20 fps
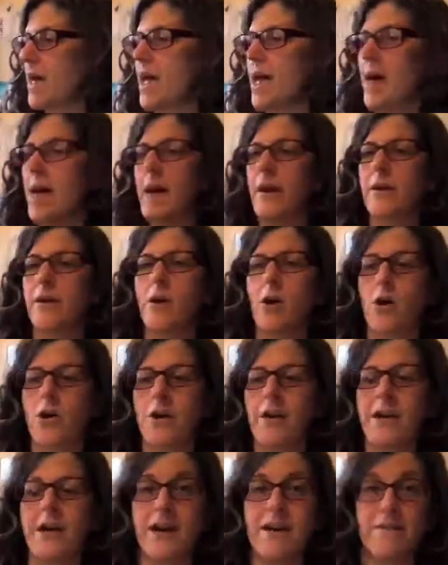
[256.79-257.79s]
And
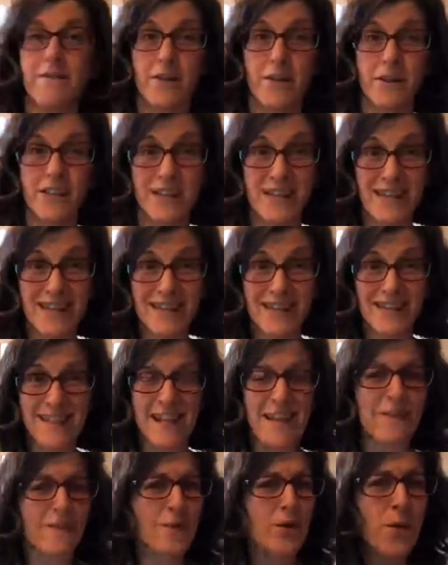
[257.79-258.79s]
Garnier Fructis.
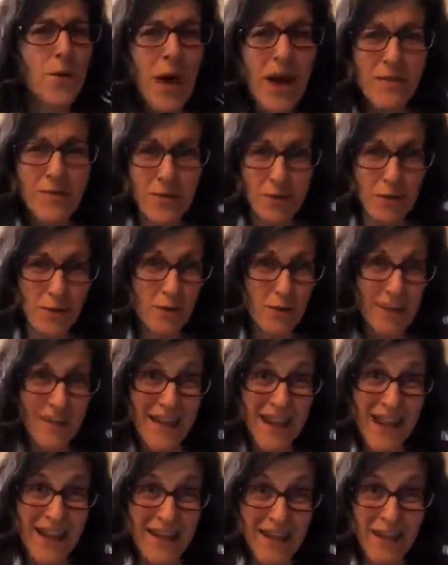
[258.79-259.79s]
If you have used
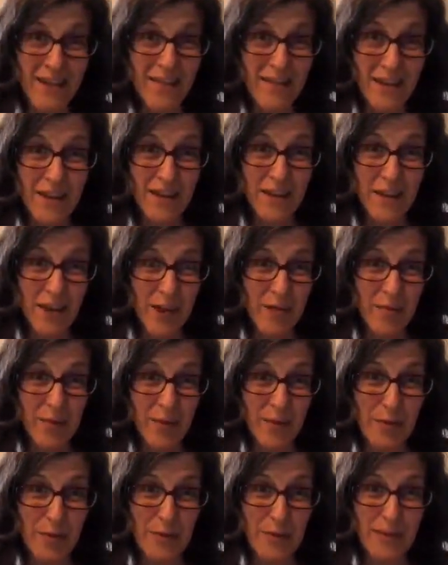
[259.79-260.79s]
any of these
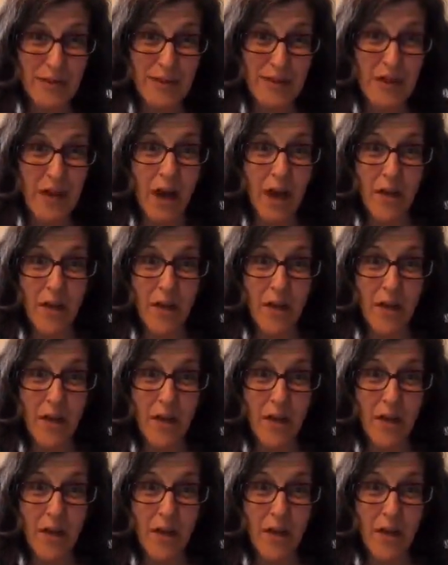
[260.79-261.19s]
shampoos